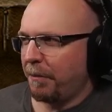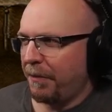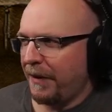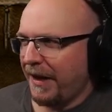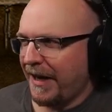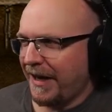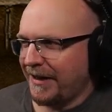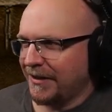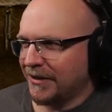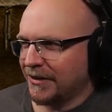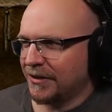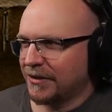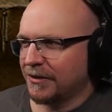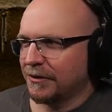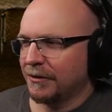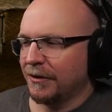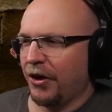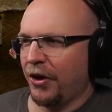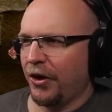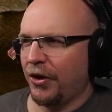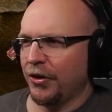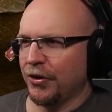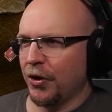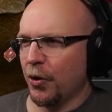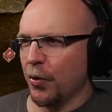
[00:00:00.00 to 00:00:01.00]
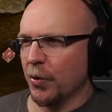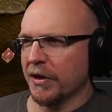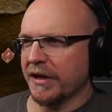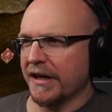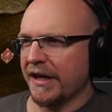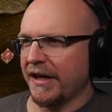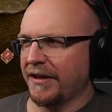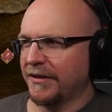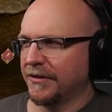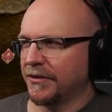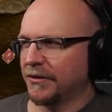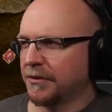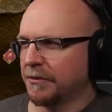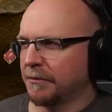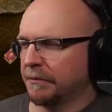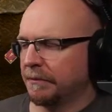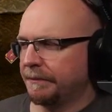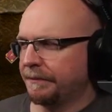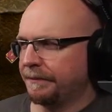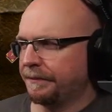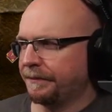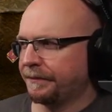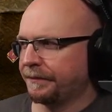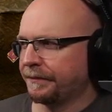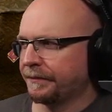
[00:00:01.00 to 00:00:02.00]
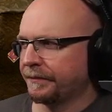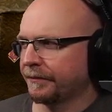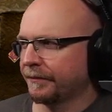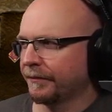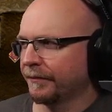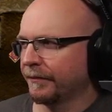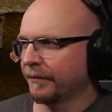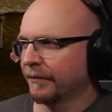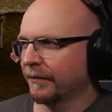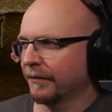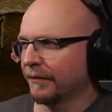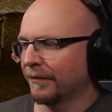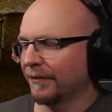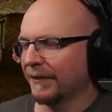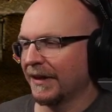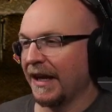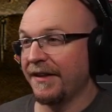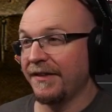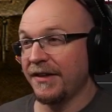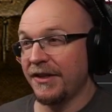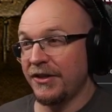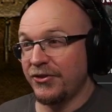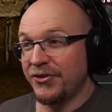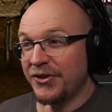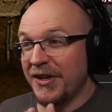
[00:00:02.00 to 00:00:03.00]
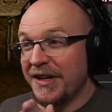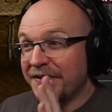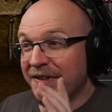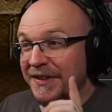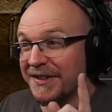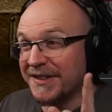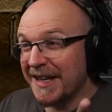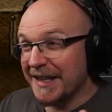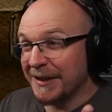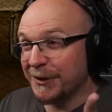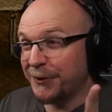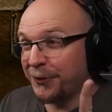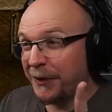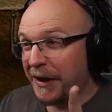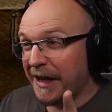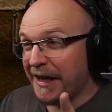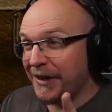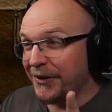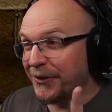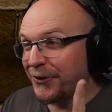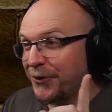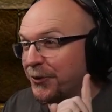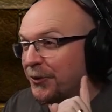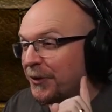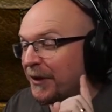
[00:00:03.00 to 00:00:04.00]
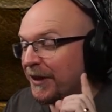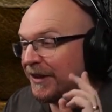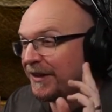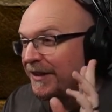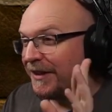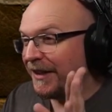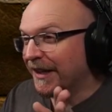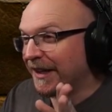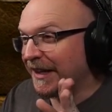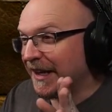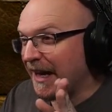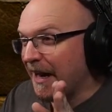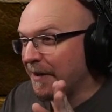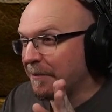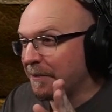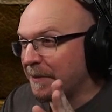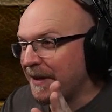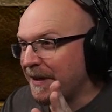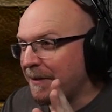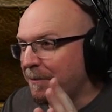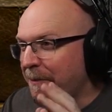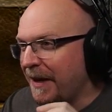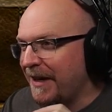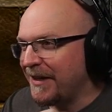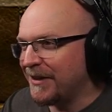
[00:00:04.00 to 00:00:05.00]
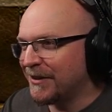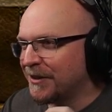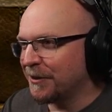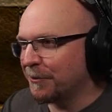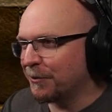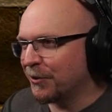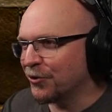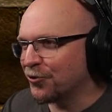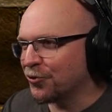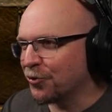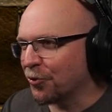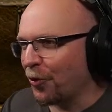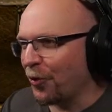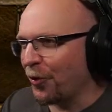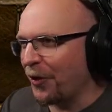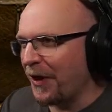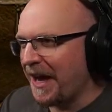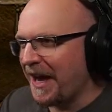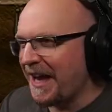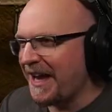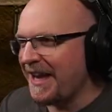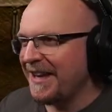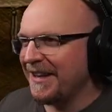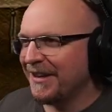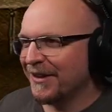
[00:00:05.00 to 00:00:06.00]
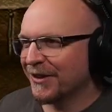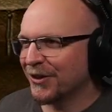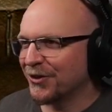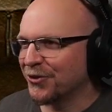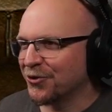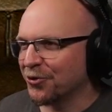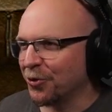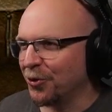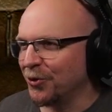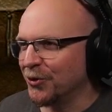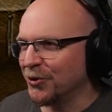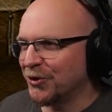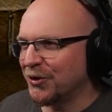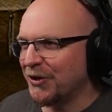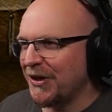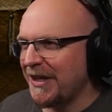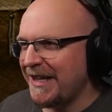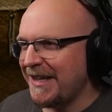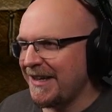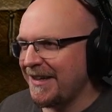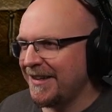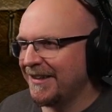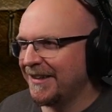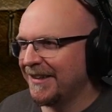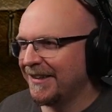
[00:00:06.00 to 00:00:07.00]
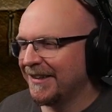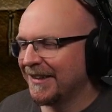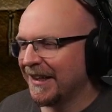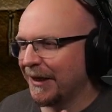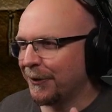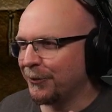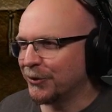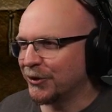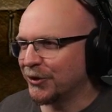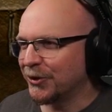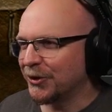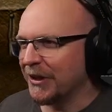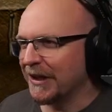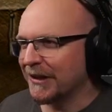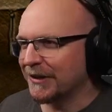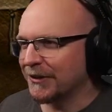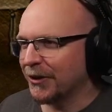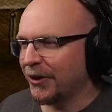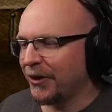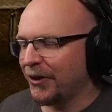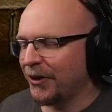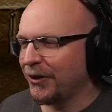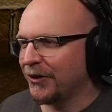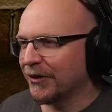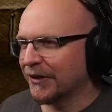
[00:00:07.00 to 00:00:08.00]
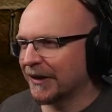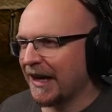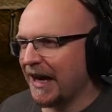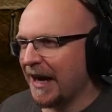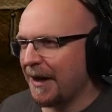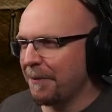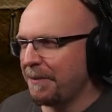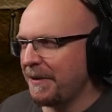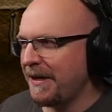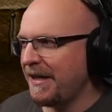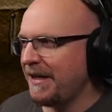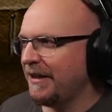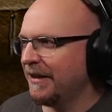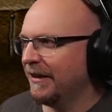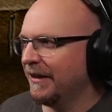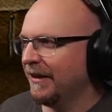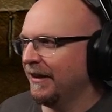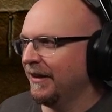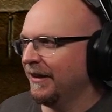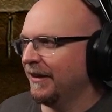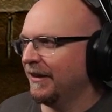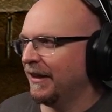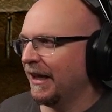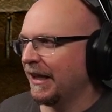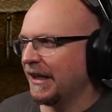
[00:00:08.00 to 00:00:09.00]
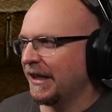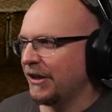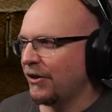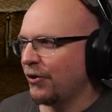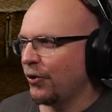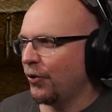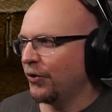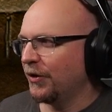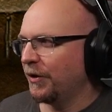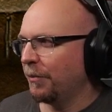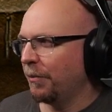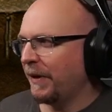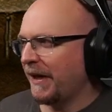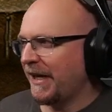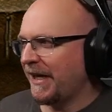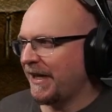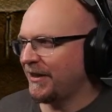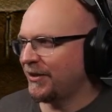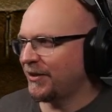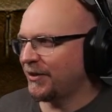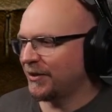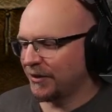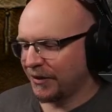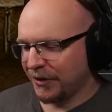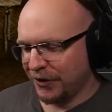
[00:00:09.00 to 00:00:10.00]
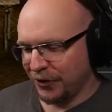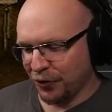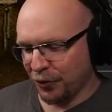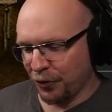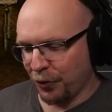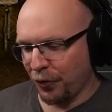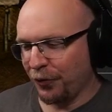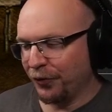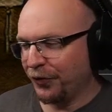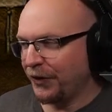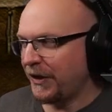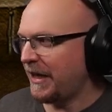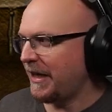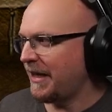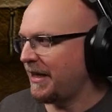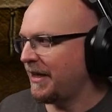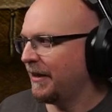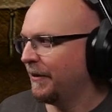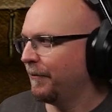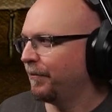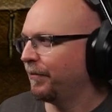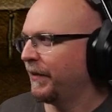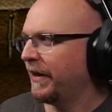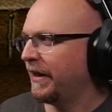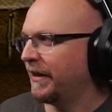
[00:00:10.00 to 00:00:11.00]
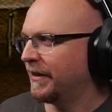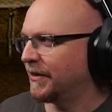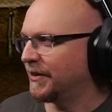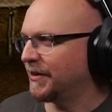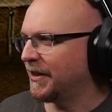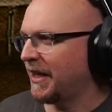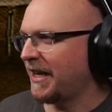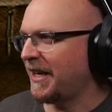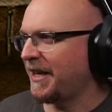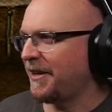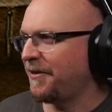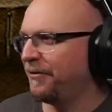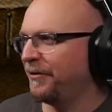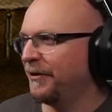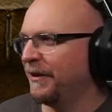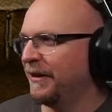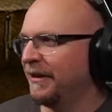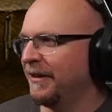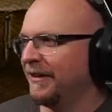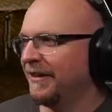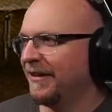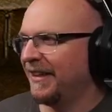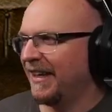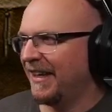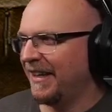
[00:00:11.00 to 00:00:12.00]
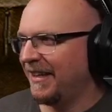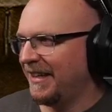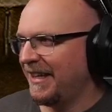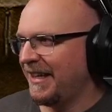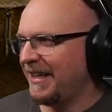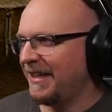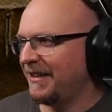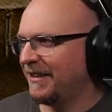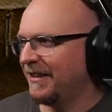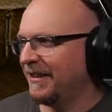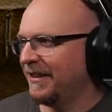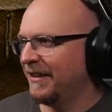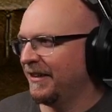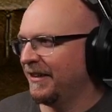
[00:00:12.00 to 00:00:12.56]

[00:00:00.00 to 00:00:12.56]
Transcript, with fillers: base, all lowercase. And then you take the text files, you copy, paste them, control A, control C. I will select all, copy, and then you go into base, control V, hit save, init,